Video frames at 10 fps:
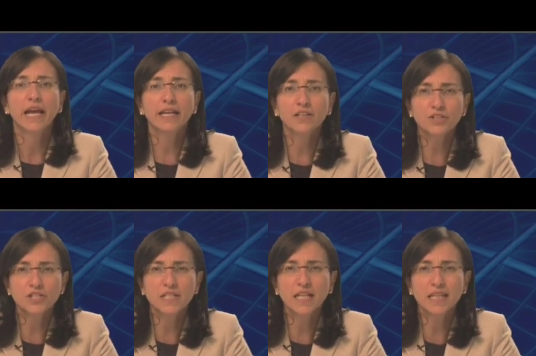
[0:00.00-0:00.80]
and
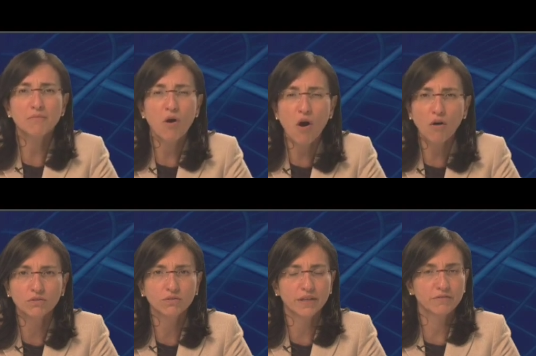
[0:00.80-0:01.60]
understand them
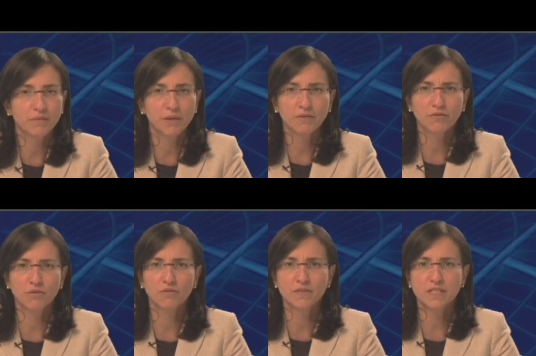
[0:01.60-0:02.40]
all to have a meaningful
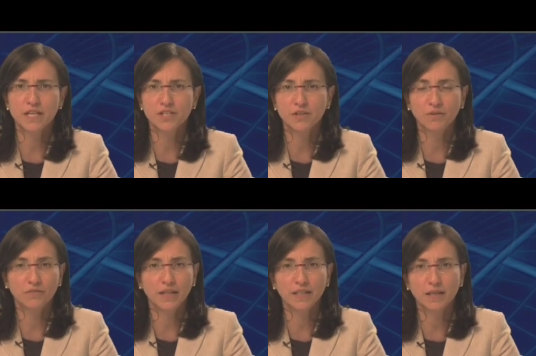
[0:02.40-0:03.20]
conversation
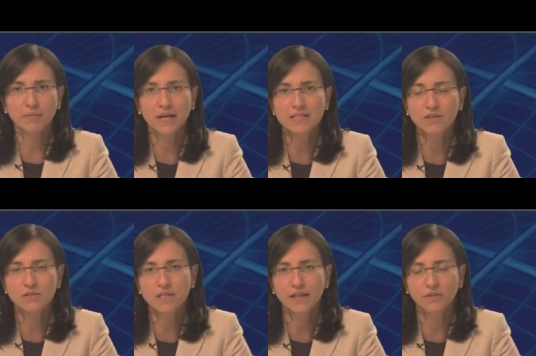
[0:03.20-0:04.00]
with the enterprise
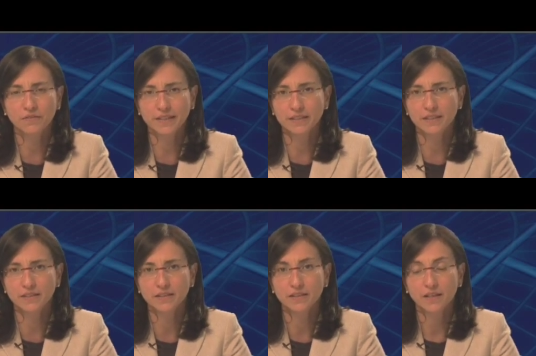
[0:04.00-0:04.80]
outside of
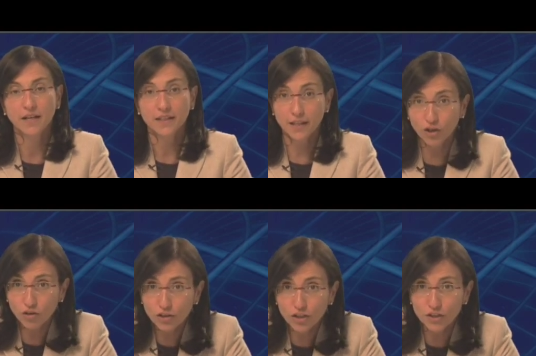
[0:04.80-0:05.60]
IT. The
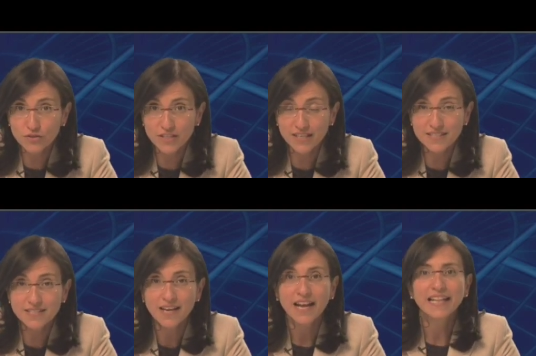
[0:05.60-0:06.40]
good news
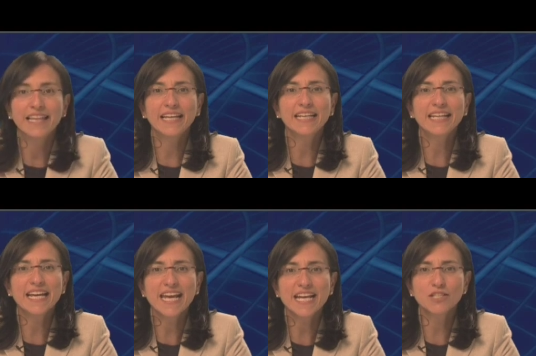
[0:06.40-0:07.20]
is that in the
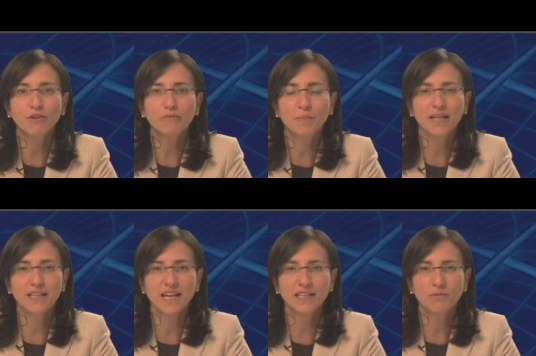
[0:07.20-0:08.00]
case of
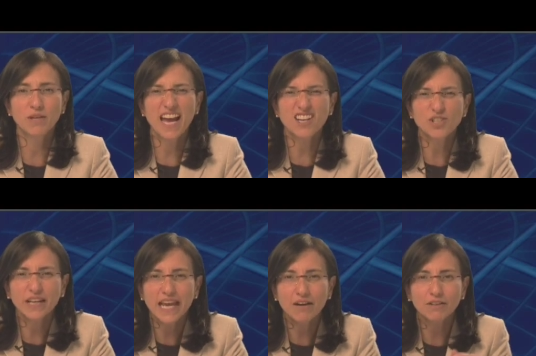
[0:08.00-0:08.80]
big data, we
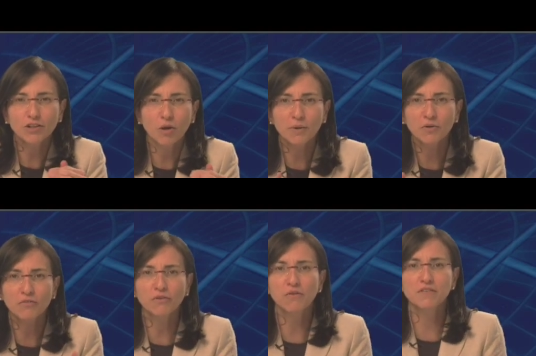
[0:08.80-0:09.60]
actually have a topic
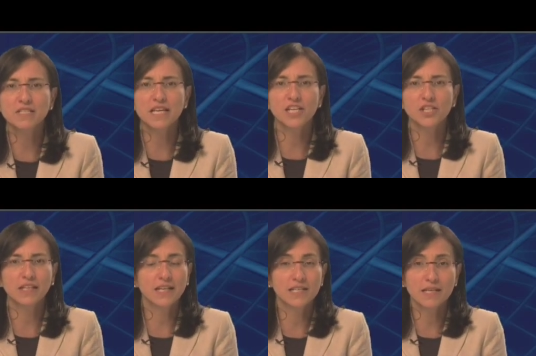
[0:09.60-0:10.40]
of
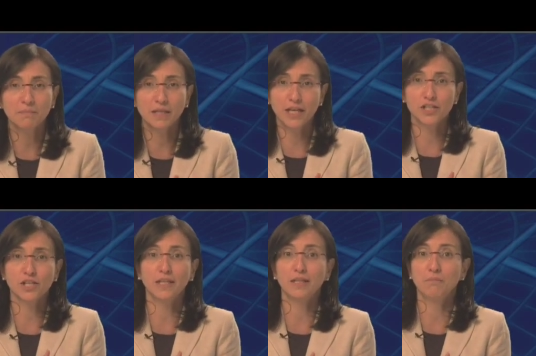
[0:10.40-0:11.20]
conversation that is
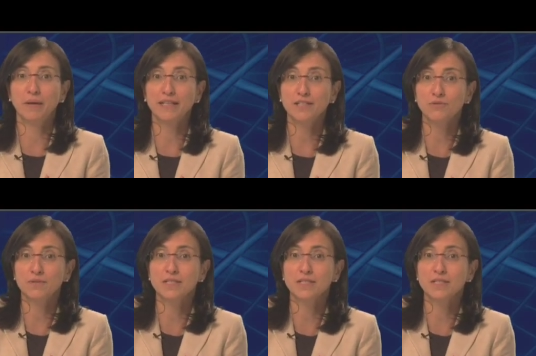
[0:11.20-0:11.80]
application independent to a